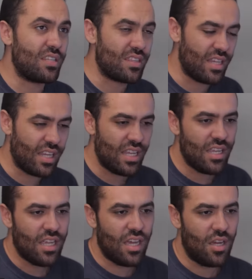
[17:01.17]
thing.
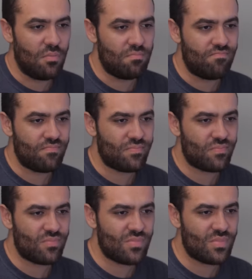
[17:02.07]
Um,
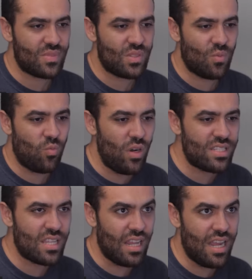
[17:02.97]

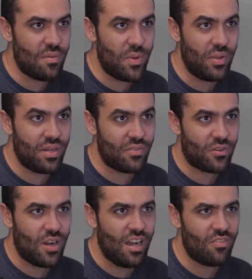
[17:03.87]
what's the liability
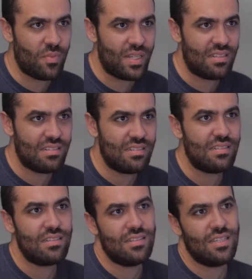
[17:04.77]
for Hoffman?
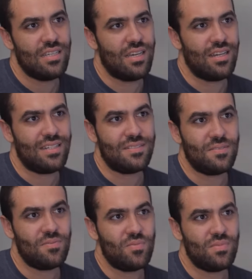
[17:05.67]
Uh,
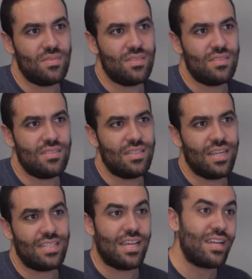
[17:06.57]

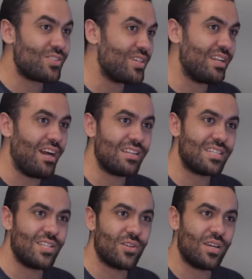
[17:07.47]
it's actually not as
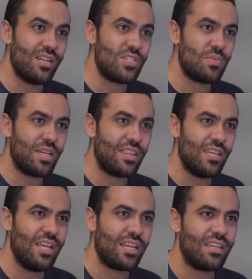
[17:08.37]
clear cut as you might think.